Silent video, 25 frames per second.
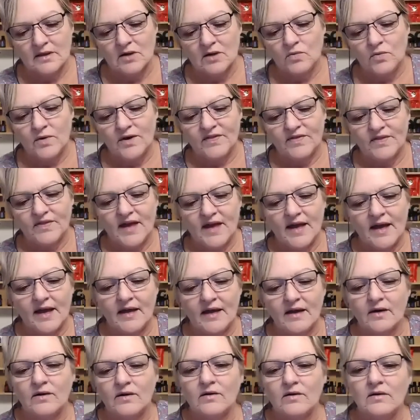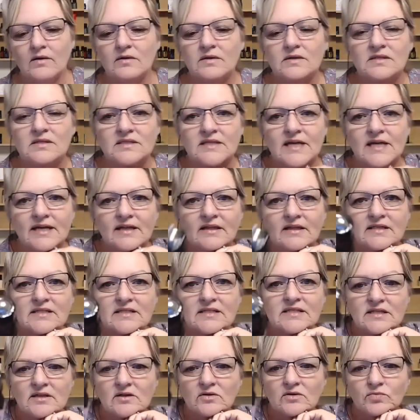with a stainless
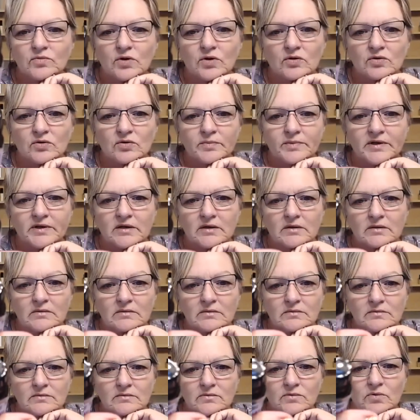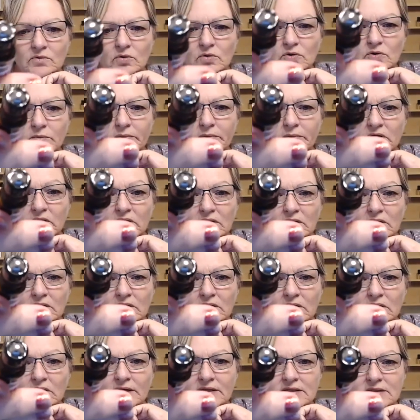steel roller ball
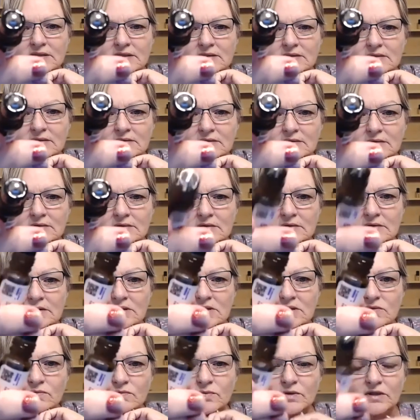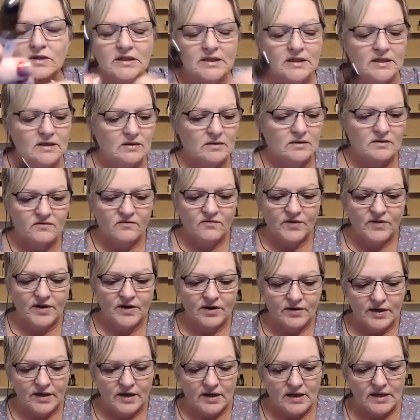on it. It's really very
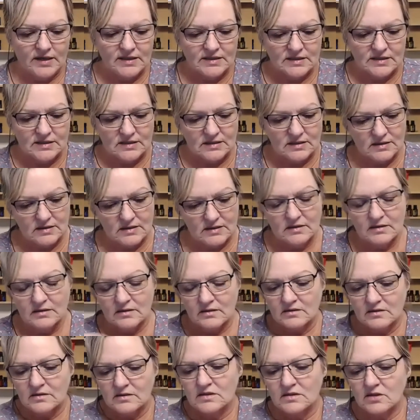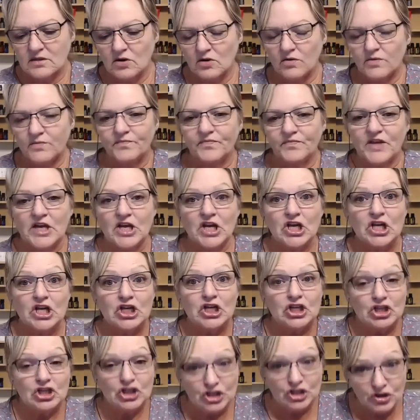nice. So
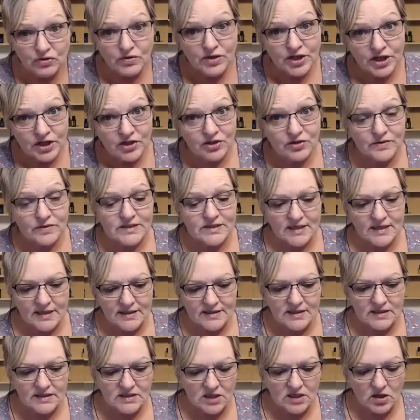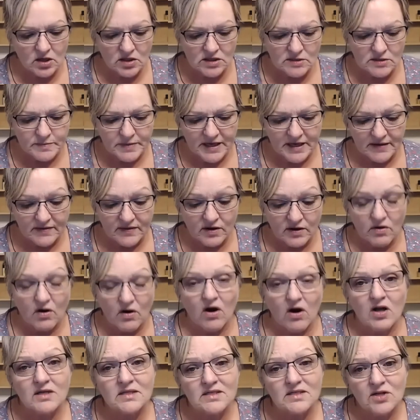you can use it as adults, but they're
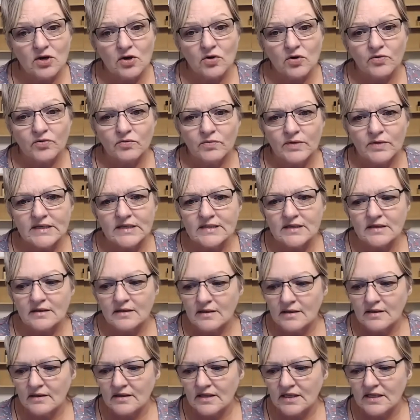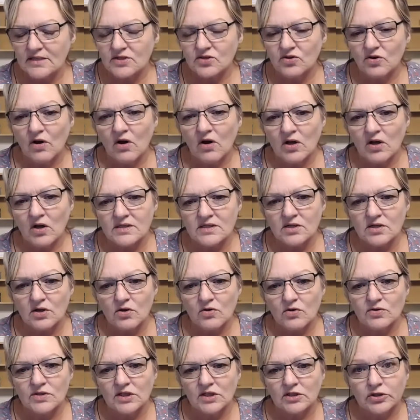also, the reason that these are also
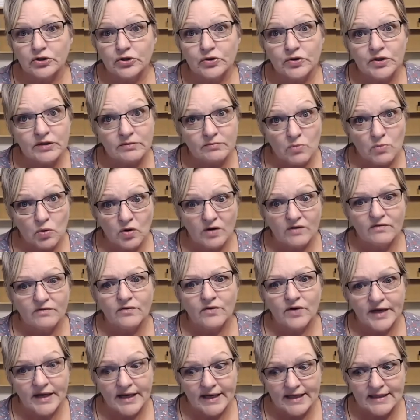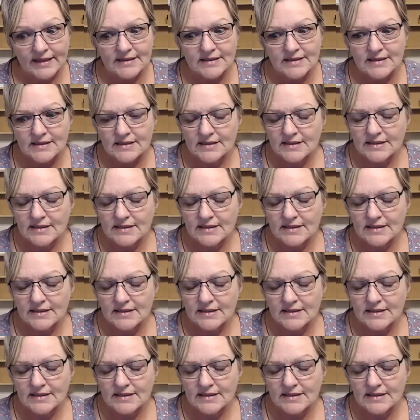diluted more for kids,